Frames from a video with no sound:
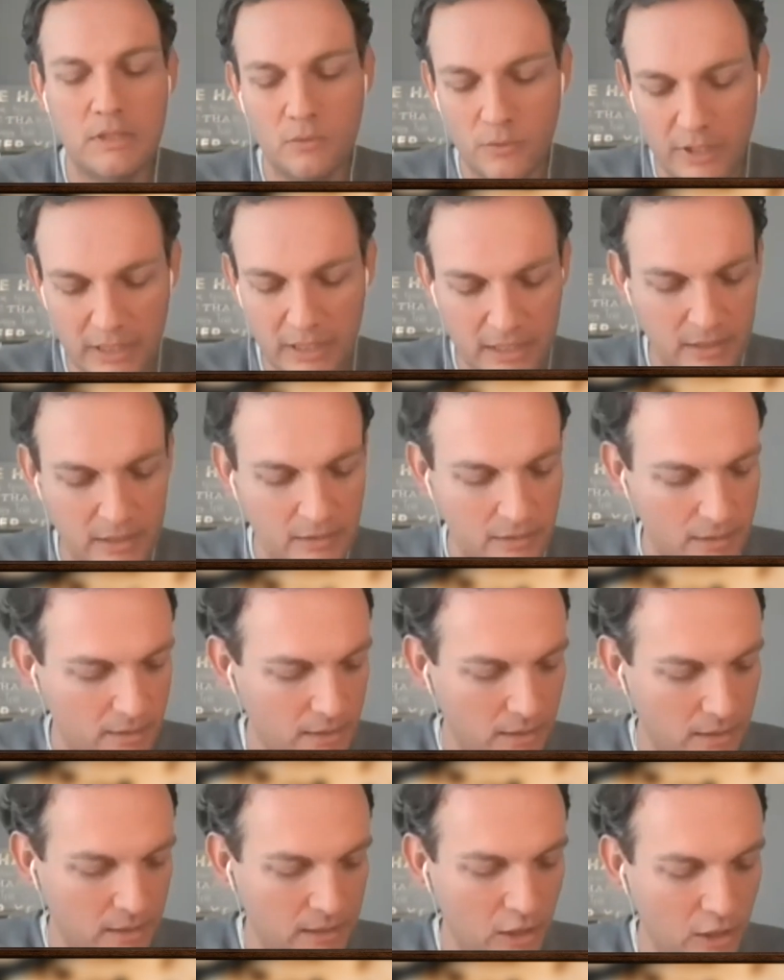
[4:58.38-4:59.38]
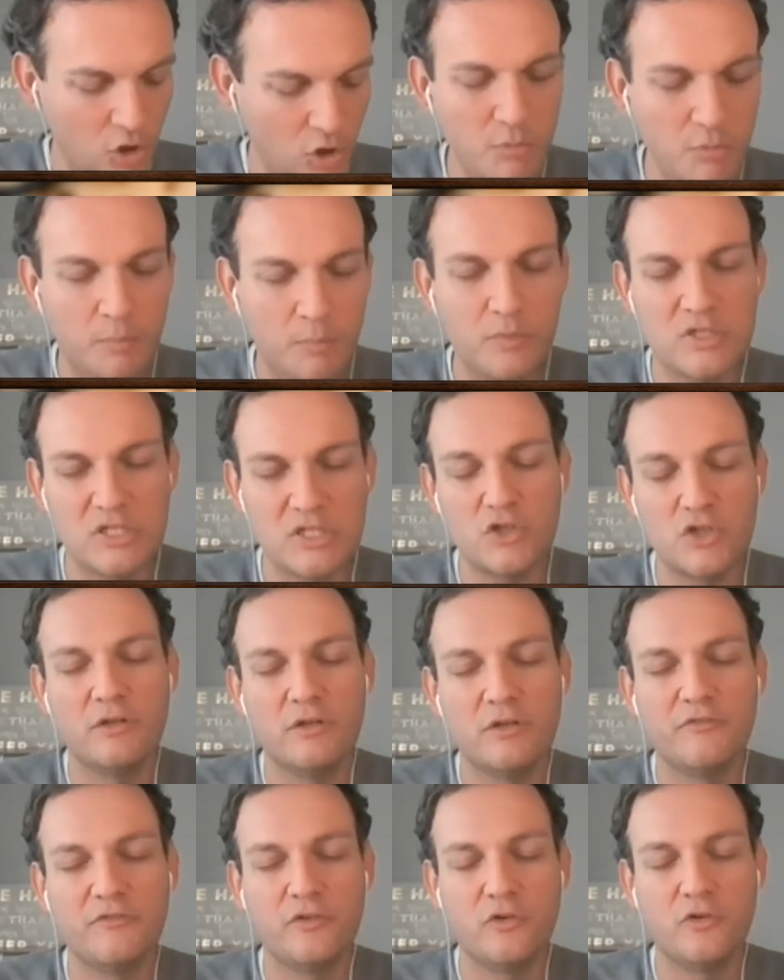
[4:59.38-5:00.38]
working in a global position,
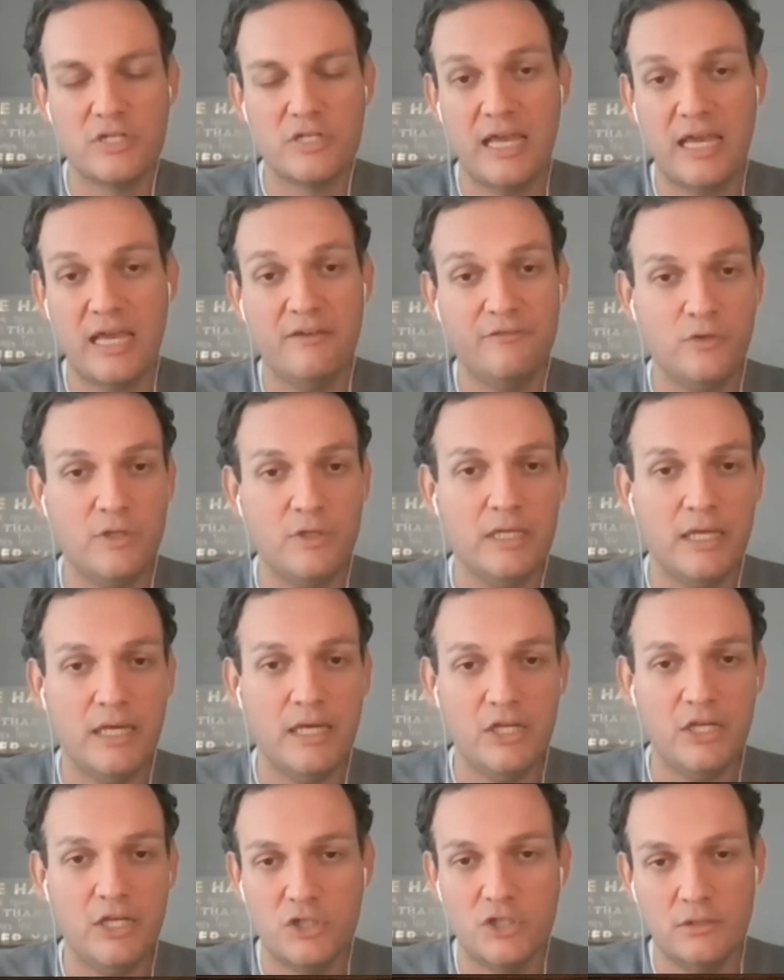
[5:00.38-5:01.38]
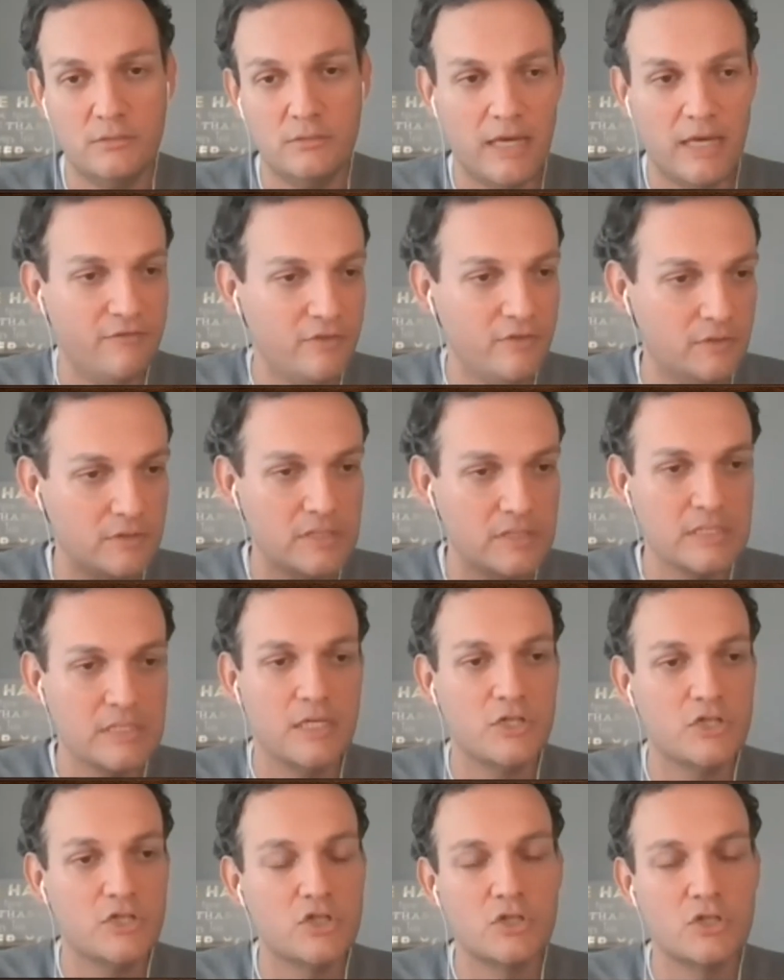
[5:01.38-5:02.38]
of course, I have to engage and having
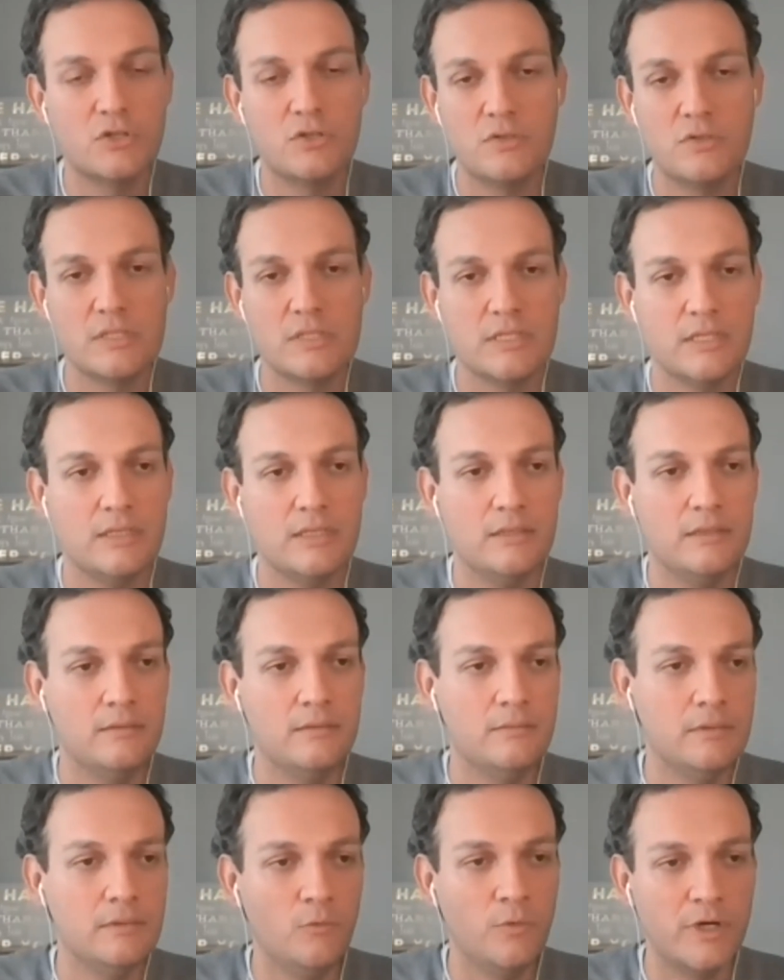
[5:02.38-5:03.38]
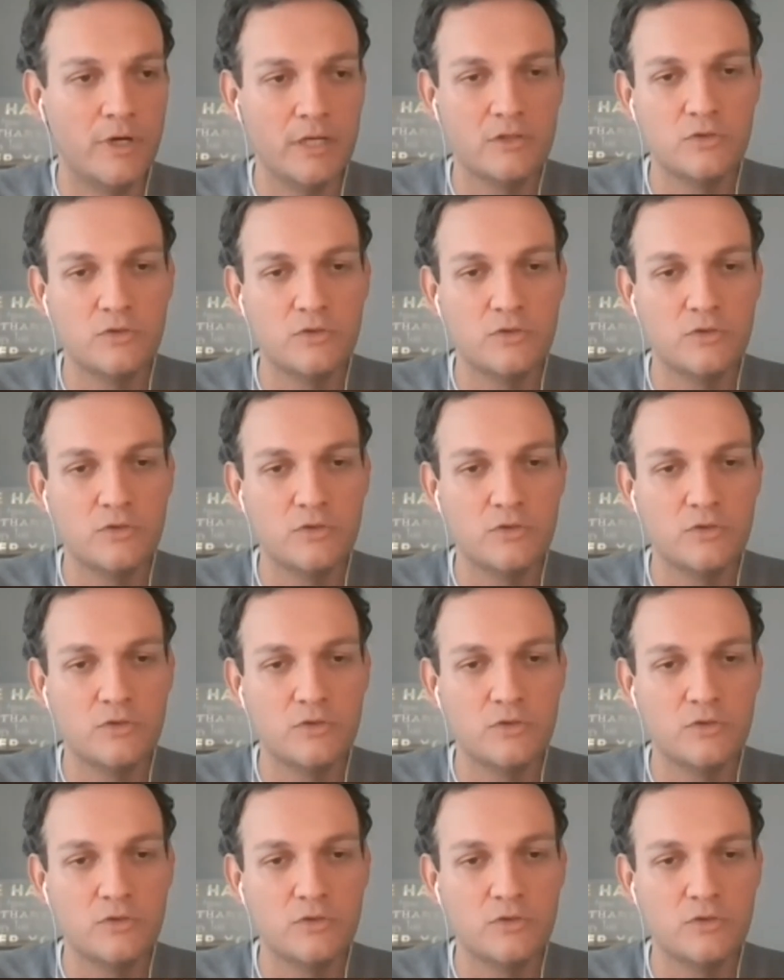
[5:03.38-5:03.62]
discussions and work